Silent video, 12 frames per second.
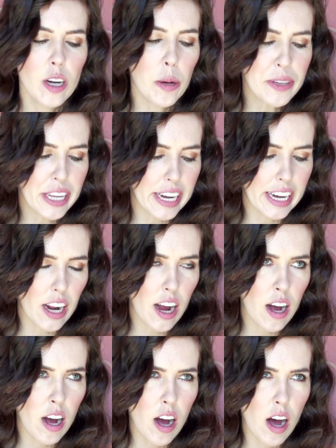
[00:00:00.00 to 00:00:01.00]
I'm kidding.
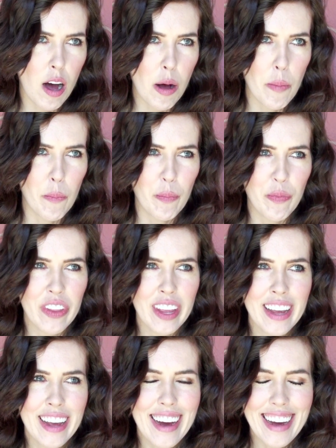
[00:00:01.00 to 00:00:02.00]

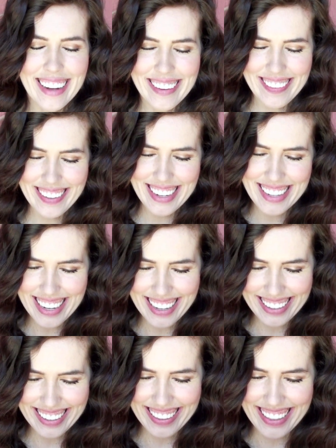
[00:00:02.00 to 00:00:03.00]
I don't want to
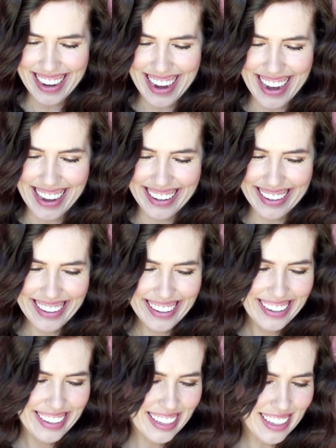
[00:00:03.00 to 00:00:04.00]
tell you that,
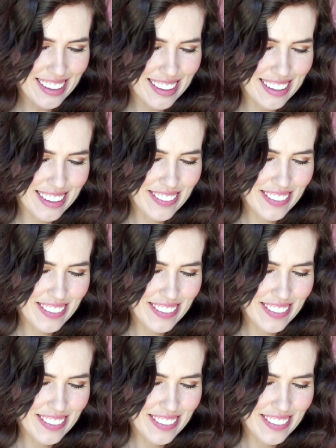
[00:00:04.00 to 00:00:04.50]
because